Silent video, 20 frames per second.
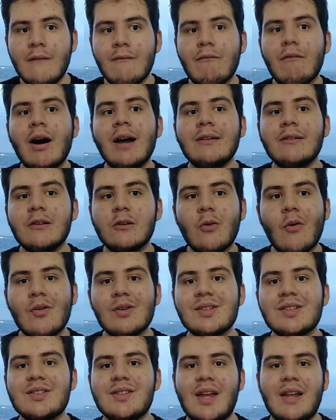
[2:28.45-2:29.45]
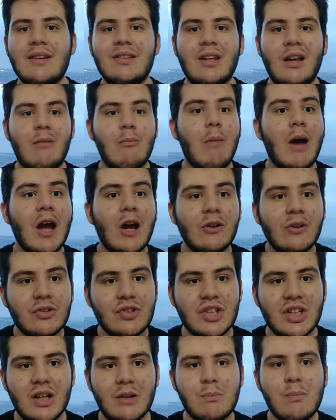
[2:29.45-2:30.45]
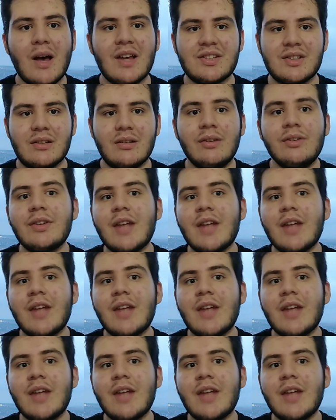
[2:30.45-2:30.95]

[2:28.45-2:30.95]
One long-standing biological puzzle